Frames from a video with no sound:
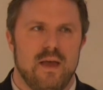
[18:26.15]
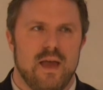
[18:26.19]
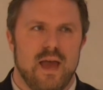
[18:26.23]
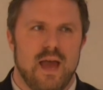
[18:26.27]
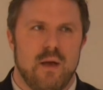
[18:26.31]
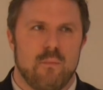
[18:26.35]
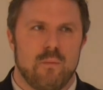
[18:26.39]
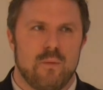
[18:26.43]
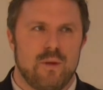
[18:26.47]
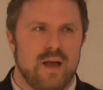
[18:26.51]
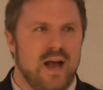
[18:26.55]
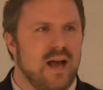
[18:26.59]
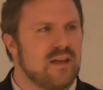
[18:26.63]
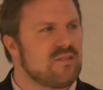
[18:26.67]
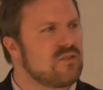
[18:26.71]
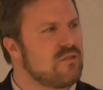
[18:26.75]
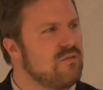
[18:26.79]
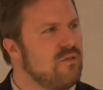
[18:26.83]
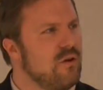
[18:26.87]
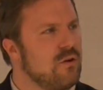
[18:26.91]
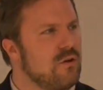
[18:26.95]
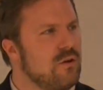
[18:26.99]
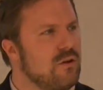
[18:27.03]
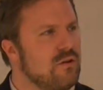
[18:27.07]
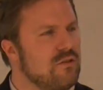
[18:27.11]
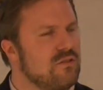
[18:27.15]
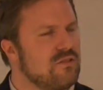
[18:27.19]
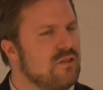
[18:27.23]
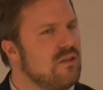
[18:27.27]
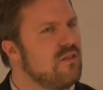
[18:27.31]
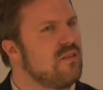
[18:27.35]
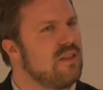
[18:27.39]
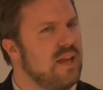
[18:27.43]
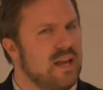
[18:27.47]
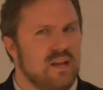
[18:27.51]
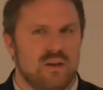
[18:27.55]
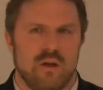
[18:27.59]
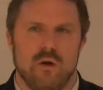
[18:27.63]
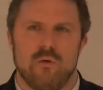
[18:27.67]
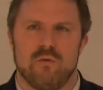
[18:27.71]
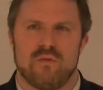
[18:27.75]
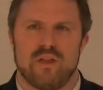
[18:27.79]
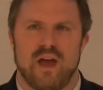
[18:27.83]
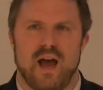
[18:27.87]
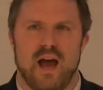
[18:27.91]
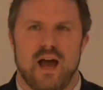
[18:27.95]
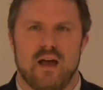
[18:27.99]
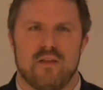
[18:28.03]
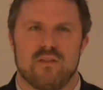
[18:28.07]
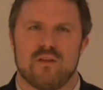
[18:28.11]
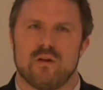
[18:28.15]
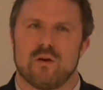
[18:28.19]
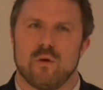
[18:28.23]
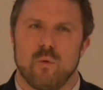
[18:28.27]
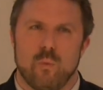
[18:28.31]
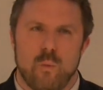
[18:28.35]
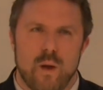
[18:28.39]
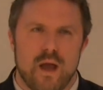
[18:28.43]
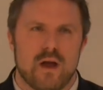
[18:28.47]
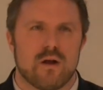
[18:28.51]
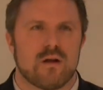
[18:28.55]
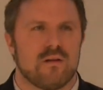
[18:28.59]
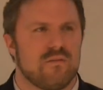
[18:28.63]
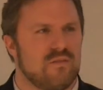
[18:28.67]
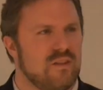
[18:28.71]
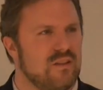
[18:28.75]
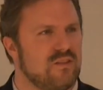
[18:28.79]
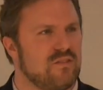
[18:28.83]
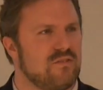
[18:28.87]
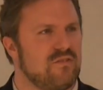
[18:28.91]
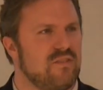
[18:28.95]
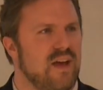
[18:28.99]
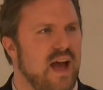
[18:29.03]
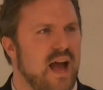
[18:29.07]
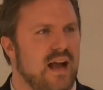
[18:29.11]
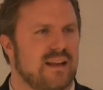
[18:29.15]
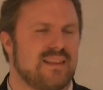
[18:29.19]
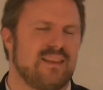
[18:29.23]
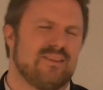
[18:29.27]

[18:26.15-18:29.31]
And when we ask voters, they know that. They're aware of this fact.